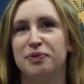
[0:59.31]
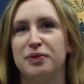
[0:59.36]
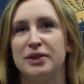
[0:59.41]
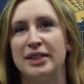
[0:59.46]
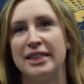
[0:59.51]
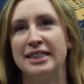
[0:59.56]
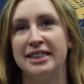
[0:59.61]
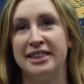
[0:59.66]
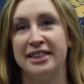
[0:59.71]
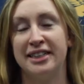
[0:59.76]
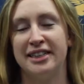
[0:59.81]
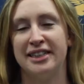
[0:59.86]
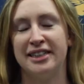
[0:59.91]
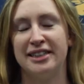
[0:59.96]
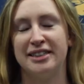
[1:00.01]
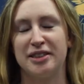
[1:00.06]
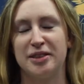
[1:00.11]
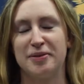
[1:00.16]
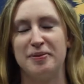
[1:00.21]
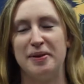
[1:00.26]
This year
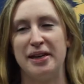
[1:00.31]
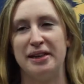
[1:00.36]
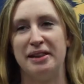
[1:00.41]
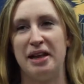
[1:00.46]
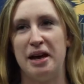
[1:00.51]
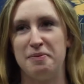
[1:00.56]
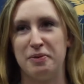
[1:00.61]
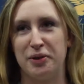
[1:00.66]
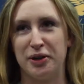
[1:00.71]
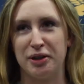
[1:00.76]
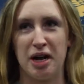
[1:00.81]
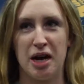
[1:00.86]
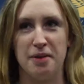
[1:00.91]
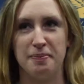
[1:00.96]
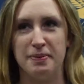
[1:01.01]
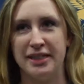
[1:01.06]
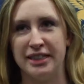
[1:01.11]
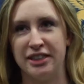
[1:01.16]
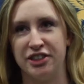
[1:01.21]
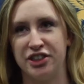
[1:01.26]
is going to be a lot more
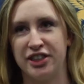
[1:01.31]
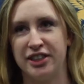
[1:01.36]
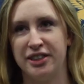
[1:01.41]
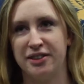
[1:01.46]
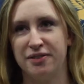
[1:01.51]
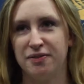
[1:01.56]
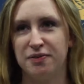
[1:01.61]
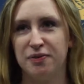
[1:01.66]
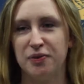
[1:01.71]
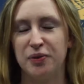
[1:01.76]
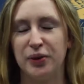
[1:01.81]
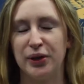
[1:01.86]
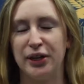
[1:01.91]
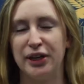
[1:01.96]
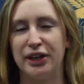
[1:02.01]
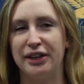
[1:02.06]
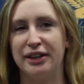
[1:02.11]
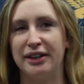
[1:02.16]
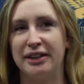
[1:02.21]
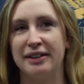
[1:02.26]
competition.
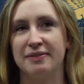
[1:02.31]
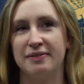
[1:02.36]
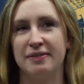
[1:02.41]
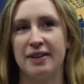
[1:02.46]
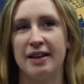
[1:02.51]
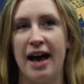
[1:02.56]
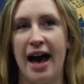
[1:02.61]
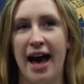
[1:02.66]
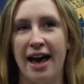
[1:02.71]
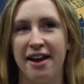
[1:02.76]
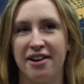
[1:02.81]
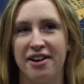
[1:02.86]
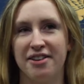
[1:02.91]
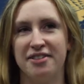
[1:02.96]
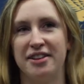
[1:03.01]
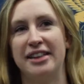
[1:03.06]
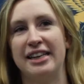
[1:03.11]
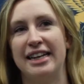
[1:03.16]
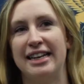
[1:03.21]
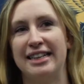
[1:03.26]
We're higher on
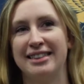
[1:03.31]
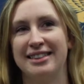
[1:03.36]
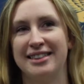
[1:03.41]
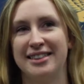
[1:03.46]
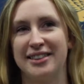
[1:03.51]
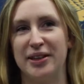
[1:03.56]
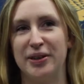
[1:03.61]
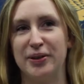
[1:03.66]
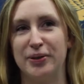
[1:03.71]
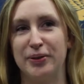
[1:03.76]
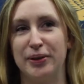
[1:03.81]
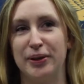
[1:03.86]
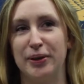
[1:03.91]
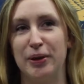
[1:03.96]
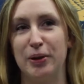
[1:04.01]
the list, so we're